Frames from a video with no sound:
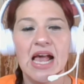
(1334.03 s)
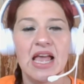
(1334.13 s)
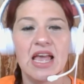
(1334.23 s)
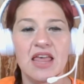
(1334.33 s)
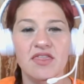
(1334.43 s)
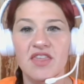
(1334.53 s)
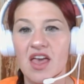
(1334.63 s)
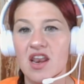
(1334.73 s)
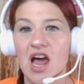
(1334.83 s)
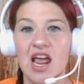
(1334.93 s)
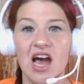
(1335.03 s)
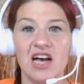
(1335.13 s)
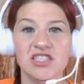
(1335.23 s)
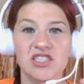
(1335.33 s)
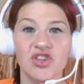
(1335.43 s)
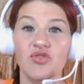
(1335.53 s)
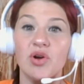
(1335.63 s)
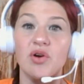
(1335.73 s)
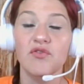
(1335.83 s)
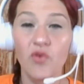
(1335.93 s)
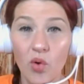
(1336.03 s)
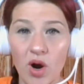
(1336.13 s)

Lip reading: and then I asked 3 or 4.